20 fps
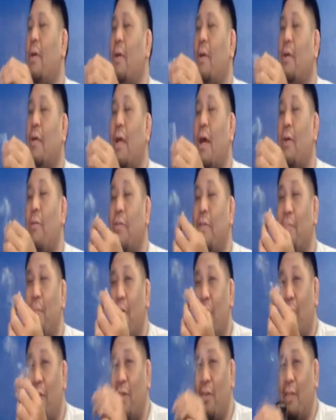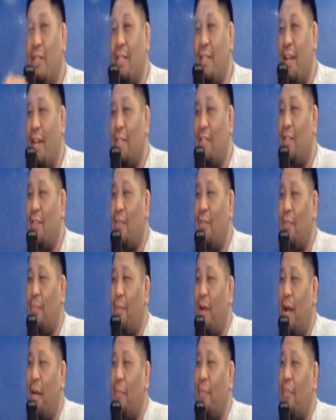No, we smoking on these testers from
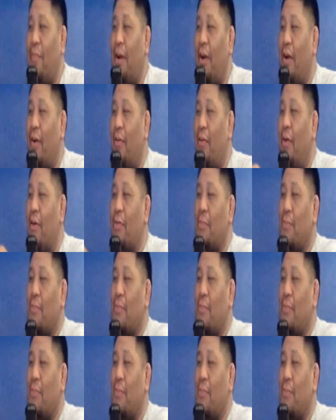Diamond Fire Grows,